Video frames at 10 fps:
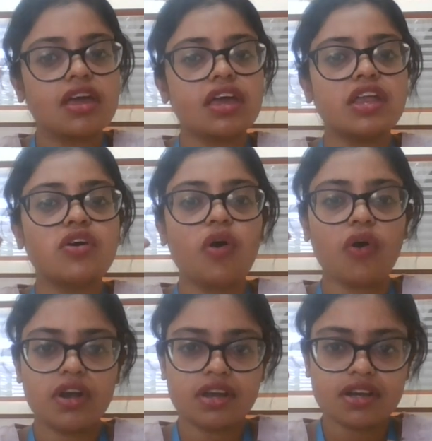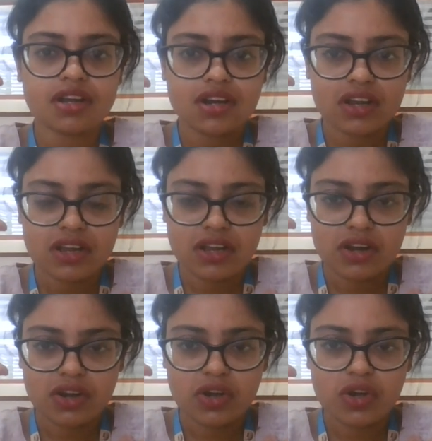in order
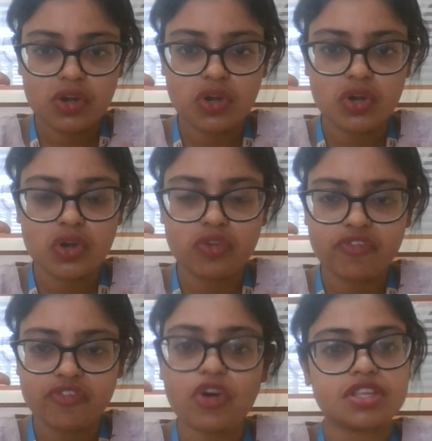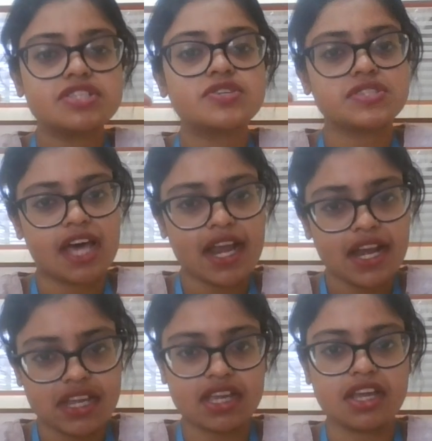for the society
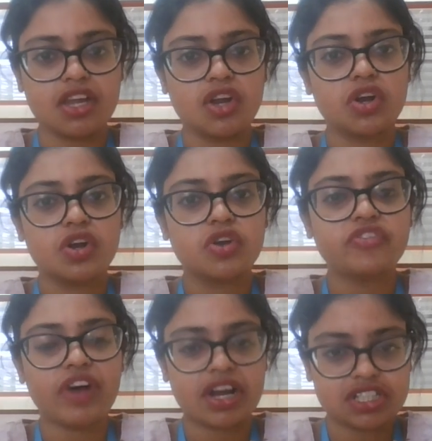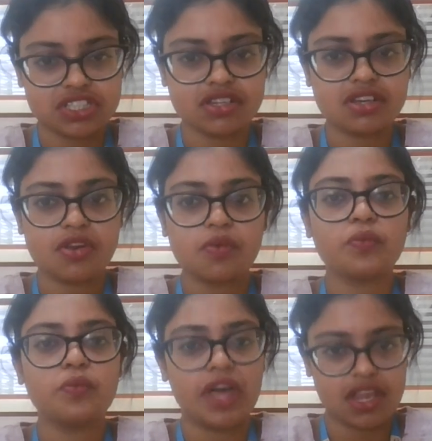to function
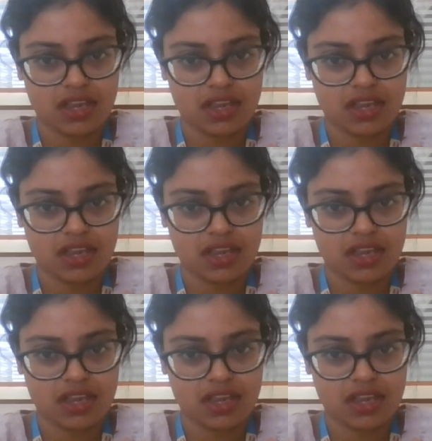well,